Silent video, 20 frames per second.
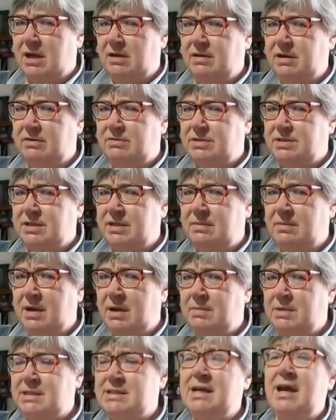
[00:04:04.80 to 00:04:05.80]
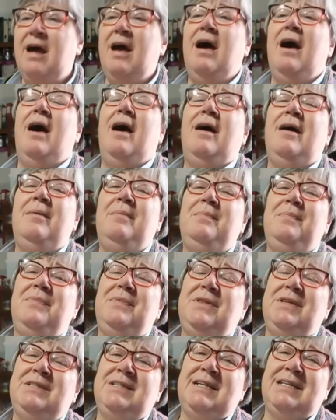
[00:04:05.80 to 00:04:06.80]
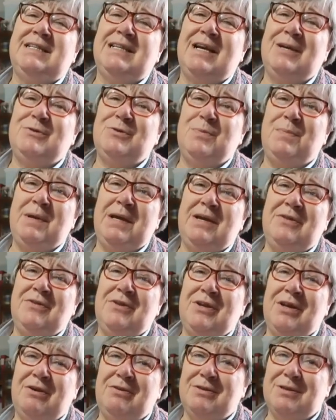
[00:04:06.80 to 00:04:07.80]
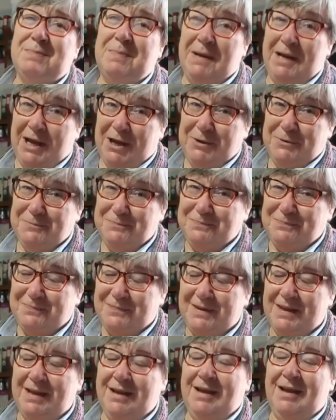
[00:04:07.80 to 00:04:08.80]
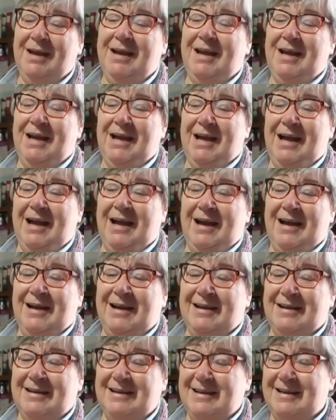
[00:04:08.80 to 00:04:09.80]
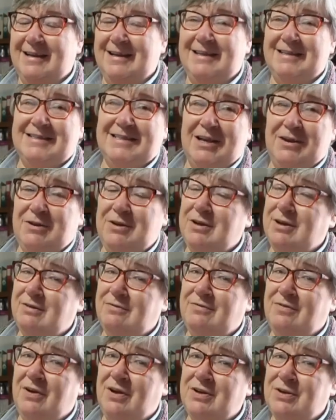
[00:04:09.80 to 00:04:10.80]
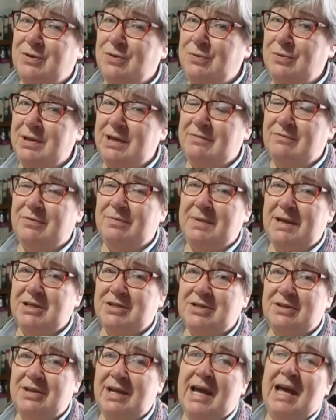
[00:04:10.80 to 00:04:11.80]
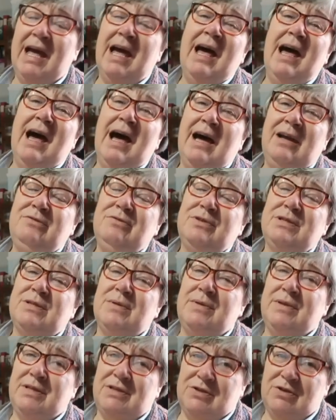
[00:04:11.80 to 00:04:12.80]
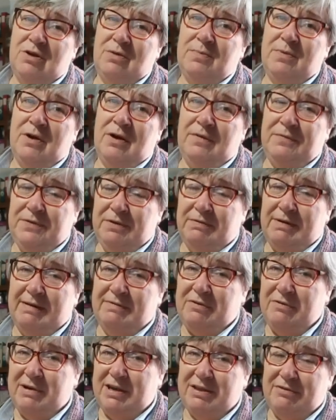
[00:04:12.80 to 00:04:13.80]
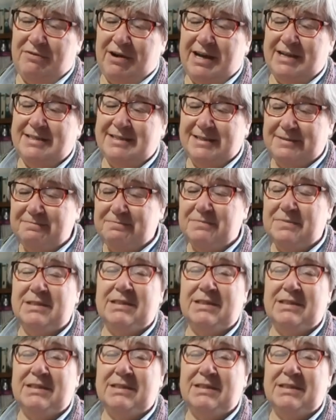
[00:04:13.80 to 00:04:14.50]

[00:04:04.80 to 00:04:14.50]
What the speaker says: coherent at the moment, the details will be in the notes below. So you can find all the information there, and also at the top of the Ravelry threads.